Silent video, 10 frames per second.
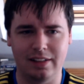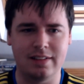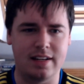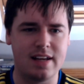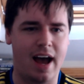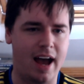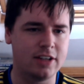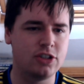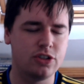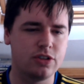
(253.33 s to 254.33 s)

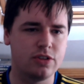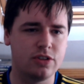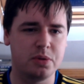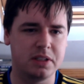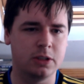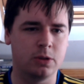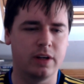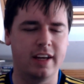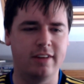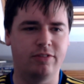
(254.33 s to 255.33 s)
detached to a
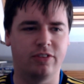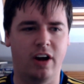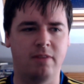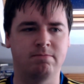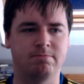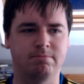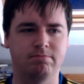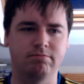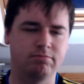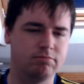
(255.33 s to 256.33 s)
degree from